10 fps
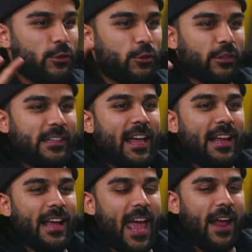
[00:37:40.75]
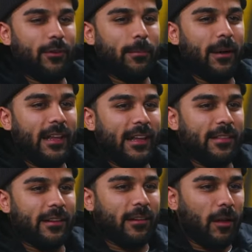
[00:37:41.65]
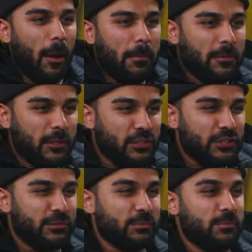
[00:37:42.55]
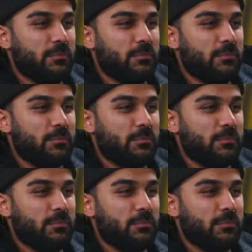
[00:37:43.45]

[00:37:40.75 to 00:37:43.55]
you're getting everybody in the club to just